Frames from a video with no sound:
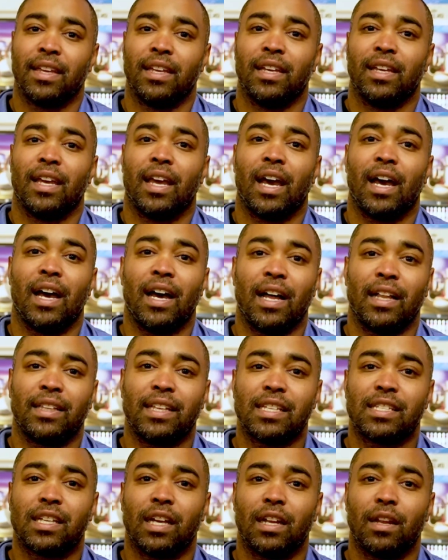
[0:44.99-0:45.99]

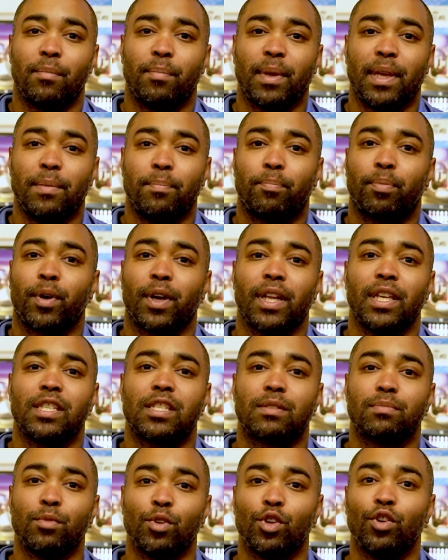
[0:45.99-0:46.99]
that's going to be pretty
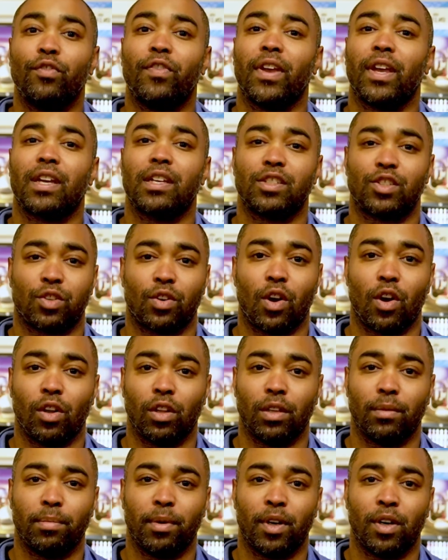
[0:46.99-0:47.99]
smooth and
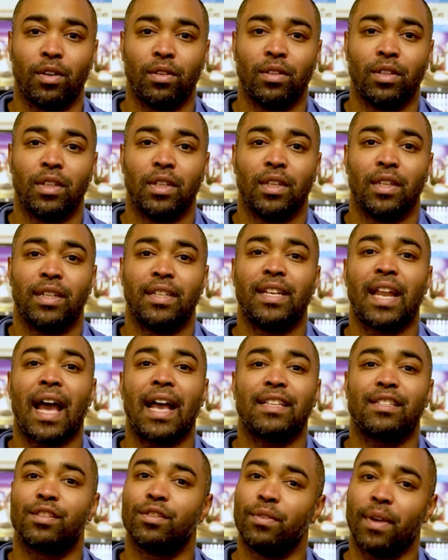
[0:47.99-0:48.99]
controllable,
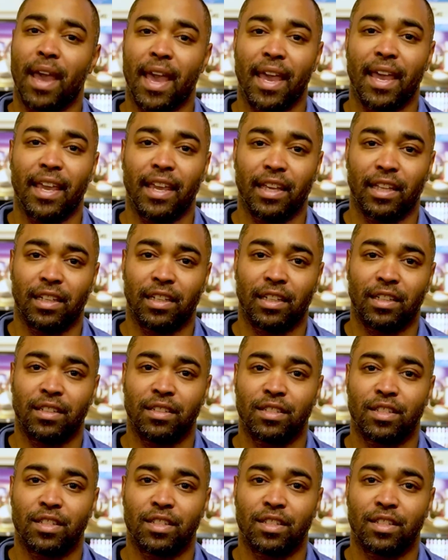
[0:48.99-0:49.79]
not too angular.